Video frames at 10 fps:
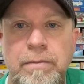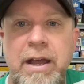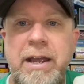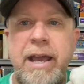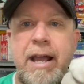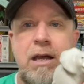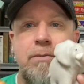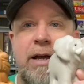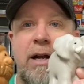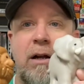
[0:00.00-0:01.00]
They
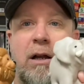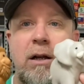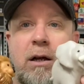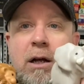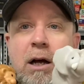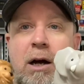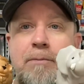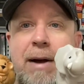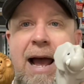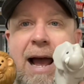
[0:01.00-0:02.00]
came in a
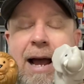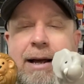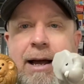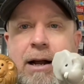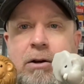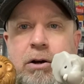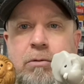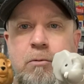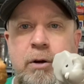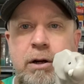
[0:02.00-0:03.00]
bag at
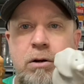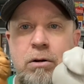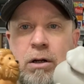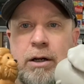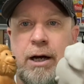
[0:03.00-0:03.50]
Goodwill,